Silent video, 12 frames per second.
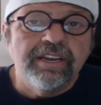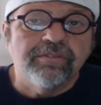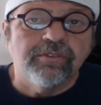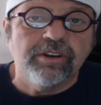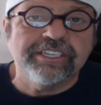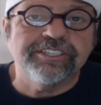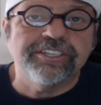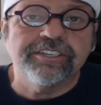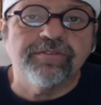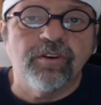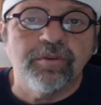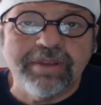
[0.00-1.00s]
For instance,
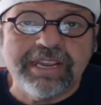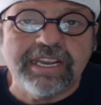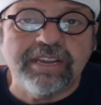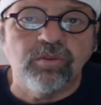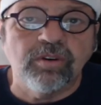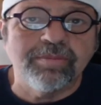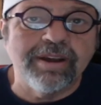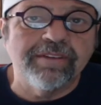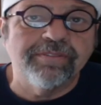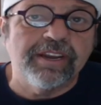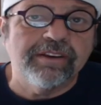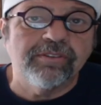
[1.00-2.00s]
for me, one of my
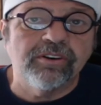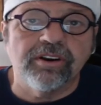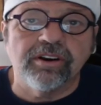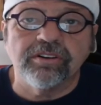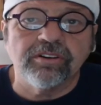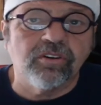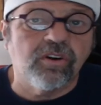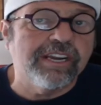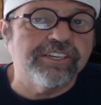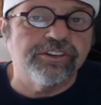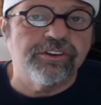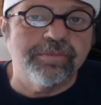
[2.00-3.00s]
favorite are
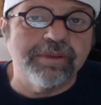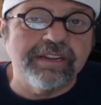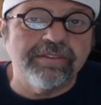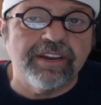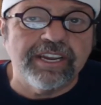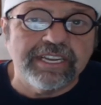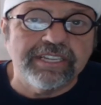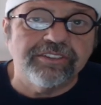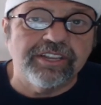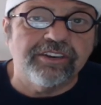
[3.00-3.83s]
Chrysler minivans.